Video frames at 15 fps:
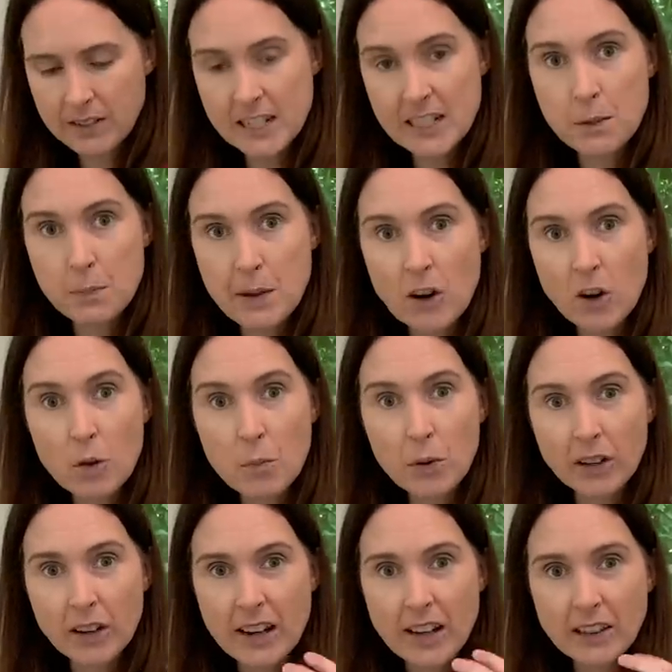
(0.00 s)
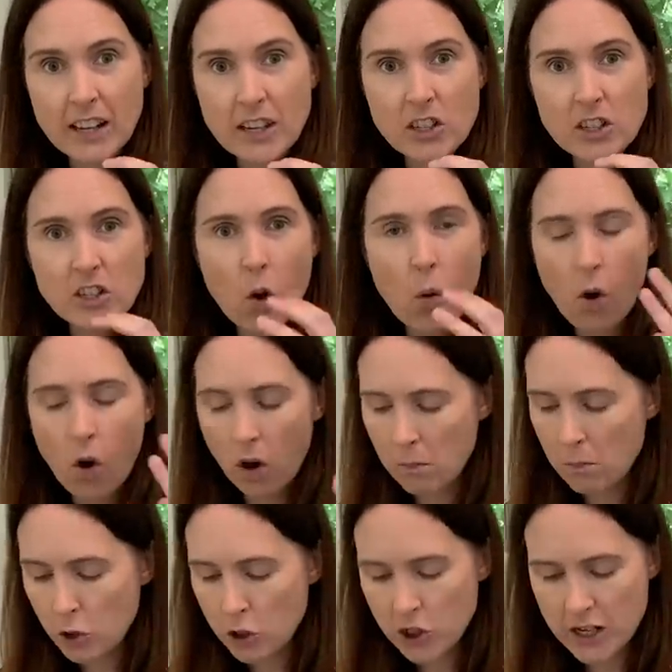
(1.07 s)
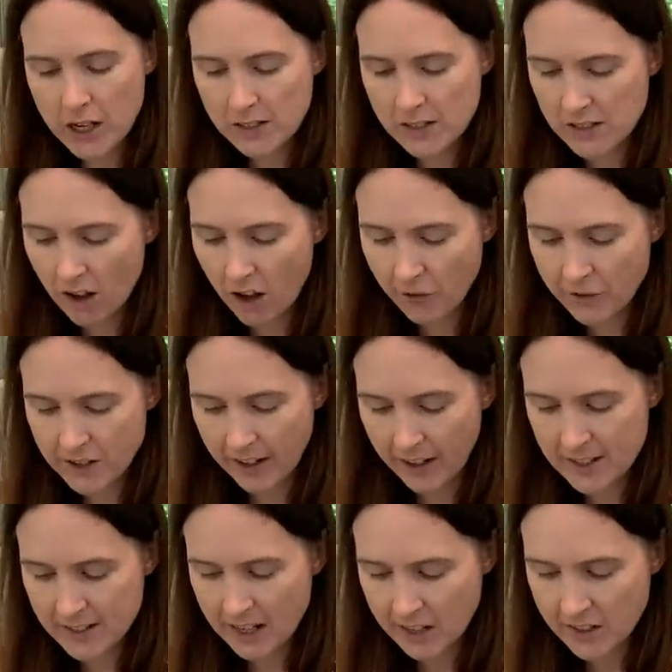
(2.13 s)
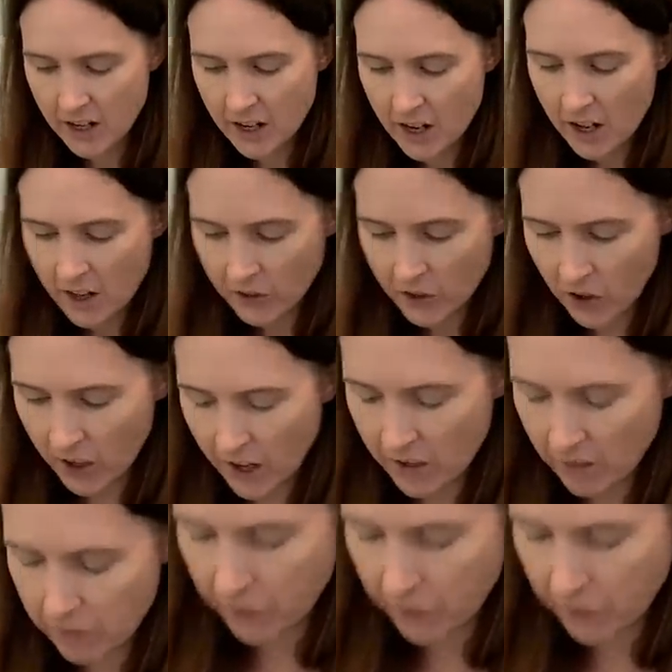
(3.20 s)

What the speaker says: disappear, but like, they just go all mushy and soft. Like I said, they're light and